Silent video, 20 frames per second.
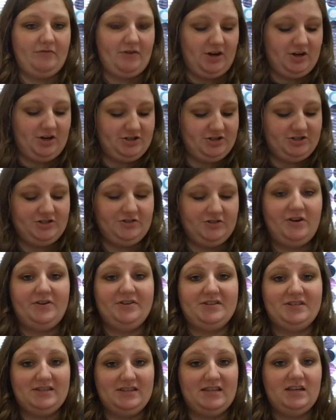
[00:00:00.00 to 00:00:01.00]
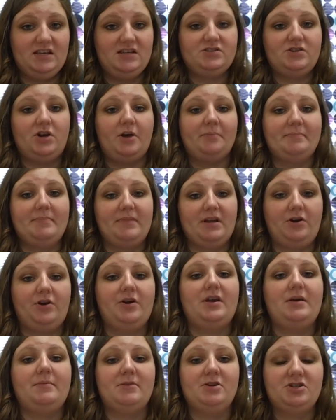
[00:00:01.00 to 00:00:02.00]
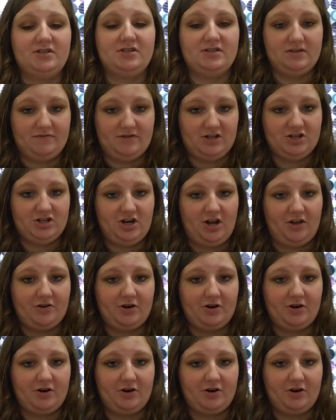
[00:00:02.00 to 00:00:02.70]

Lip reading: So notice these are mirror images of each other.